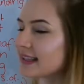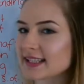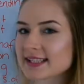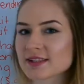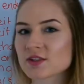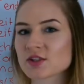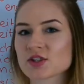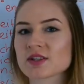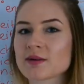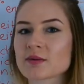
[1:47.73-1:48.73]
These are
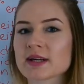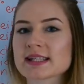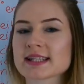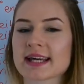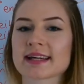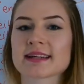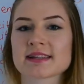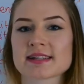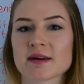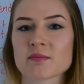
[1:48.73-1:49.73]
usually words
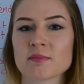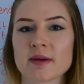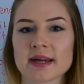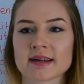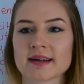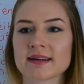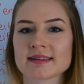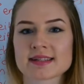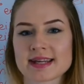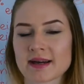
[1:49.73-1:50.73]
like der
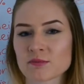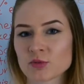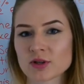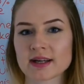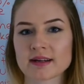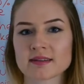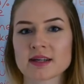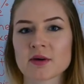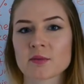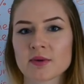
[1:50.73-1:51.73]
Bäcker, der Müller,
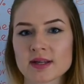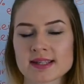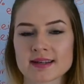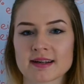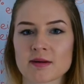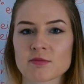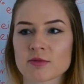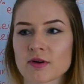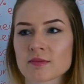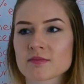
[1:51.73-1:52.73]
words that come
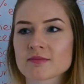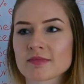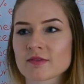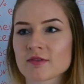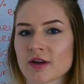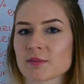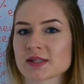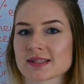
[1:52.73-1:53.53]
from verbs